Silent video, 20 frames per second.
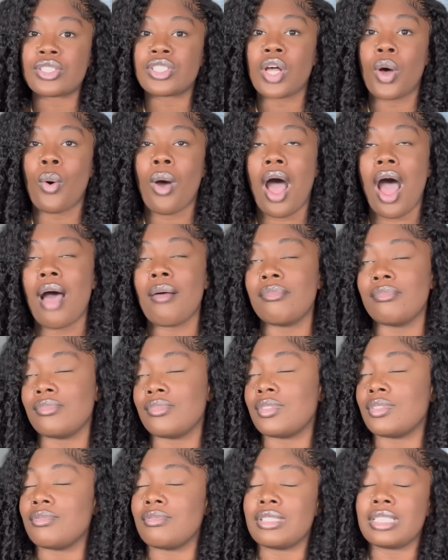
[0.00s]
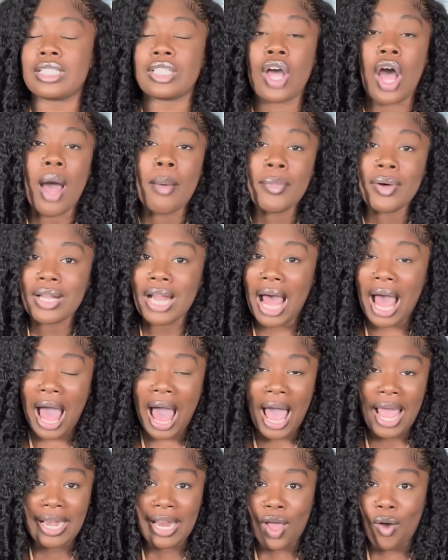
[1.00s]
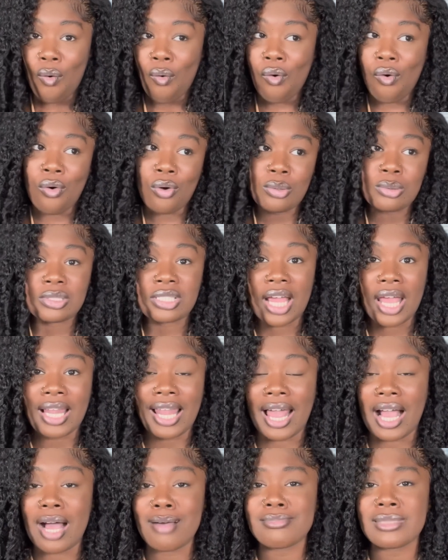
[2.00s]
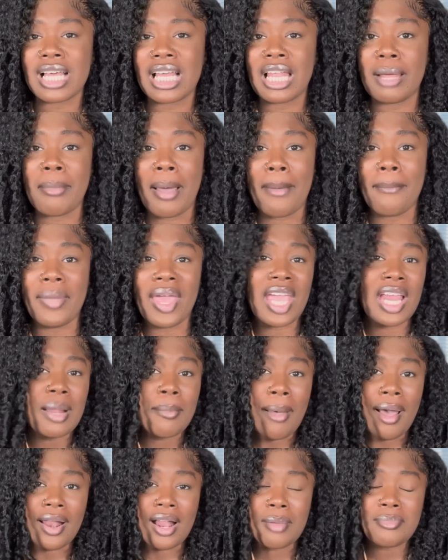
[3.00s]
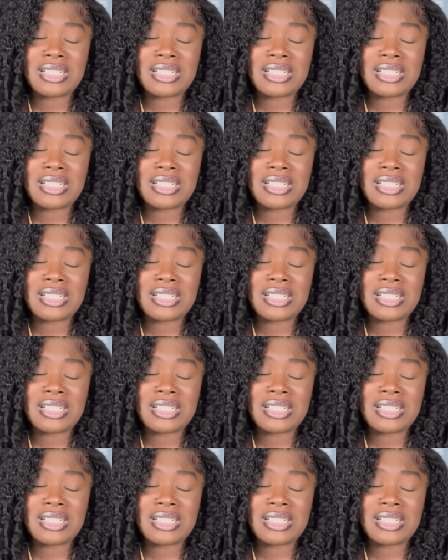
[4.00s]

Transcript: So I'm on a high that whole day. Like, I'm telling my man about it.